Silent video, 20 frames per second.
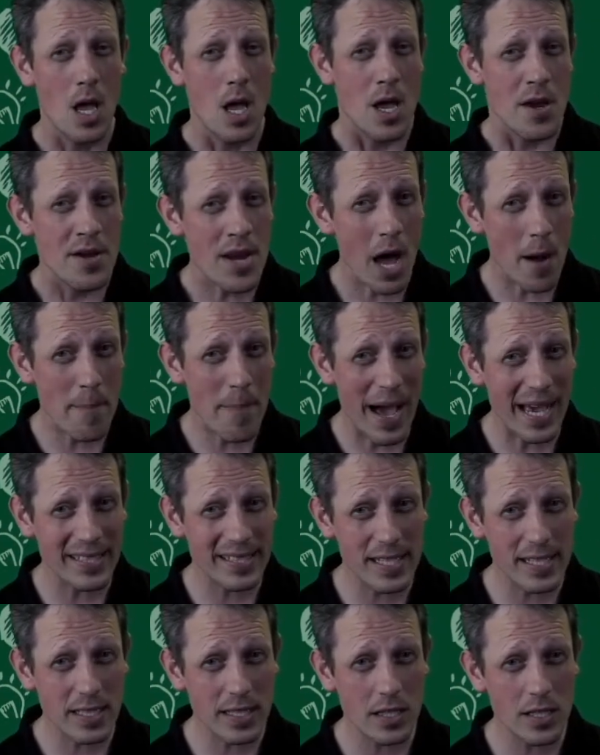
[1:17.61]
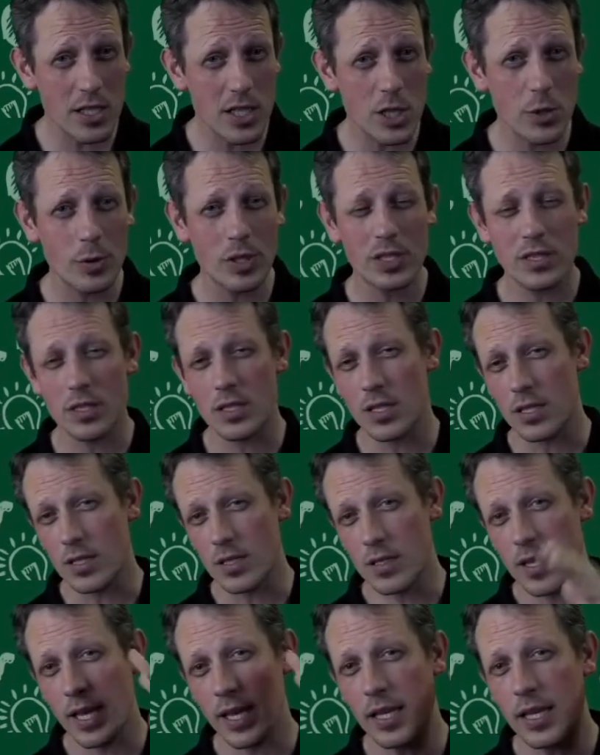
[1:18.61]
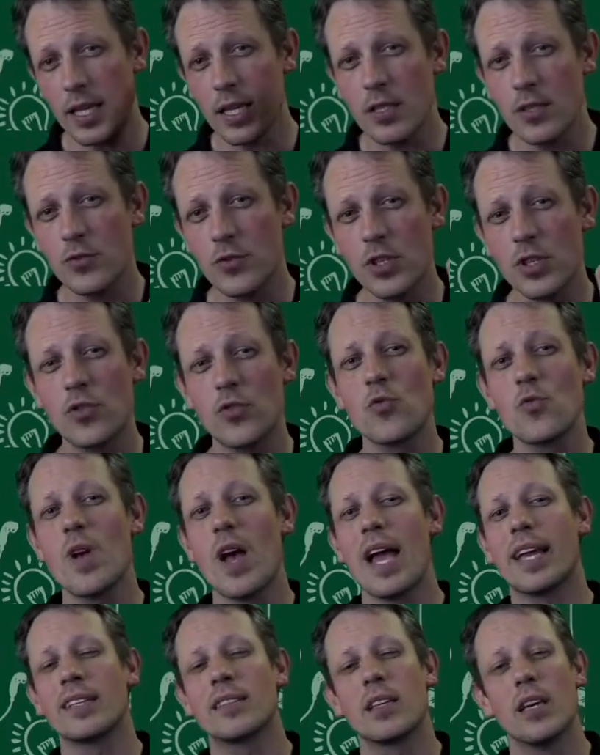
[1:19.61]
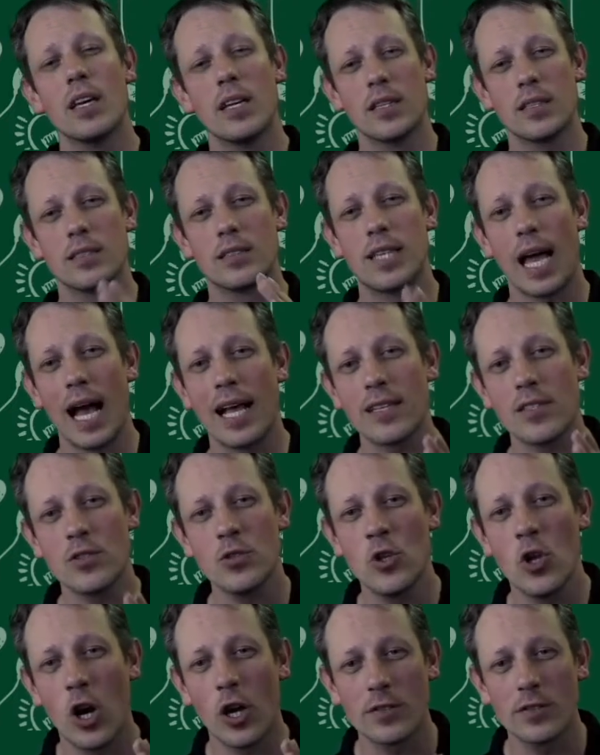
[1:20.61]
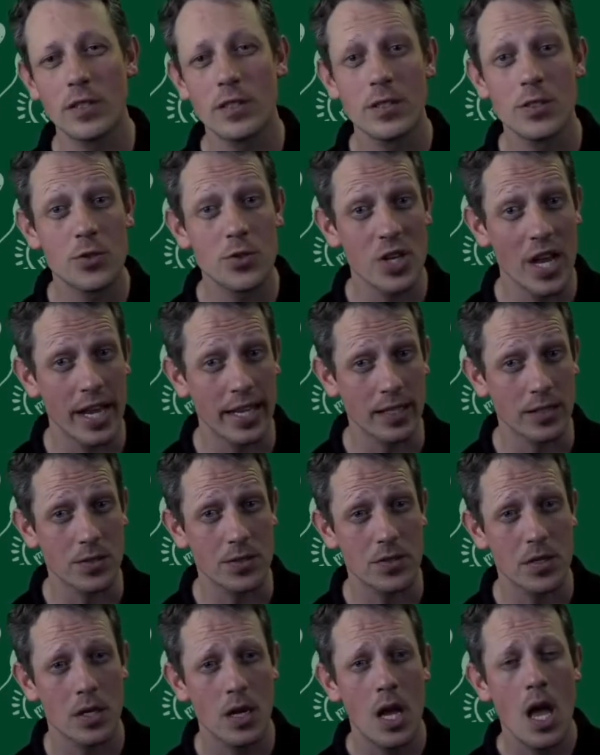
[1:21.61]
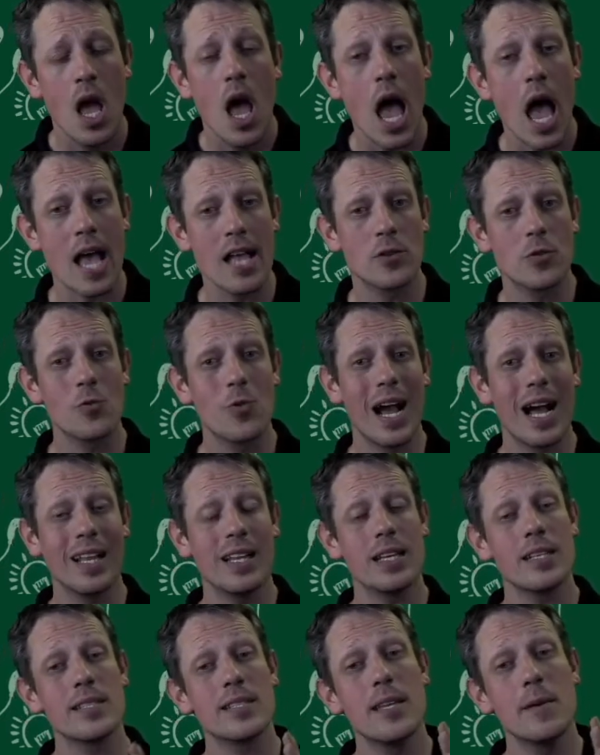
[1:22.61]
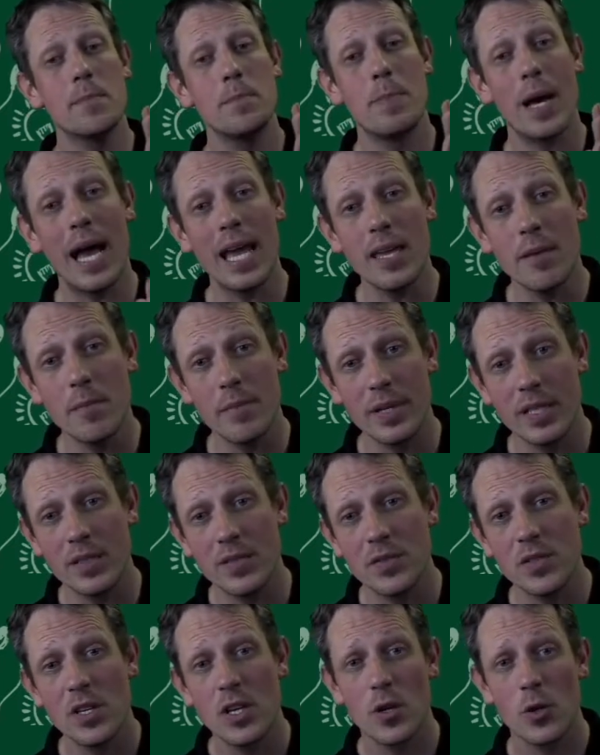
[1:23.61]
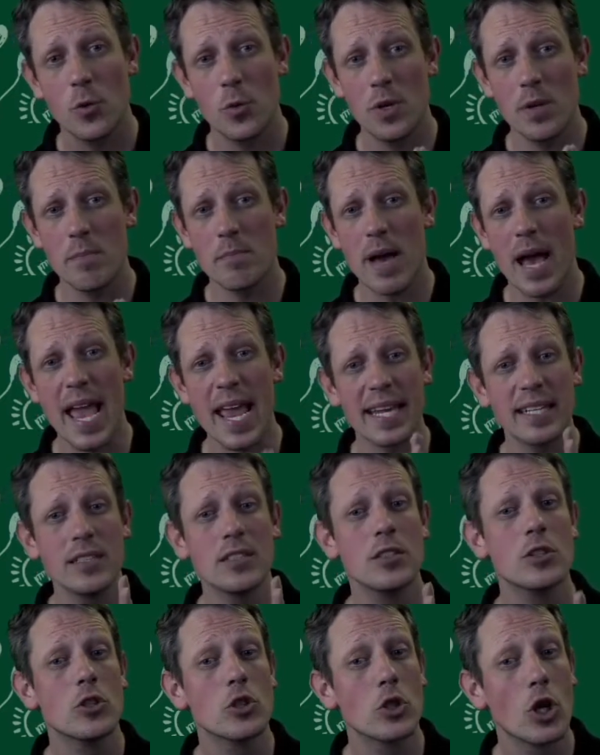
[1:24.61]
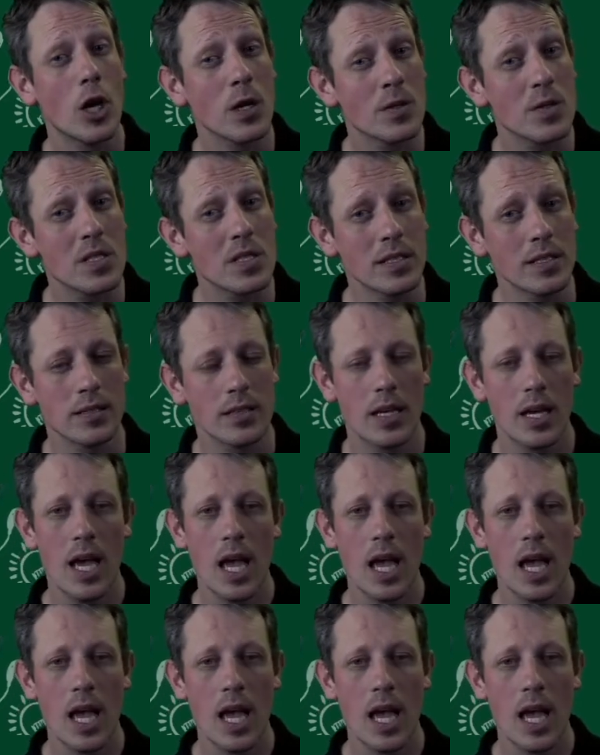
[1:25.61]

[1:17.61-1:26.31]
Now, basic annuities, the interest rate does not change, as well as the payments remain constant.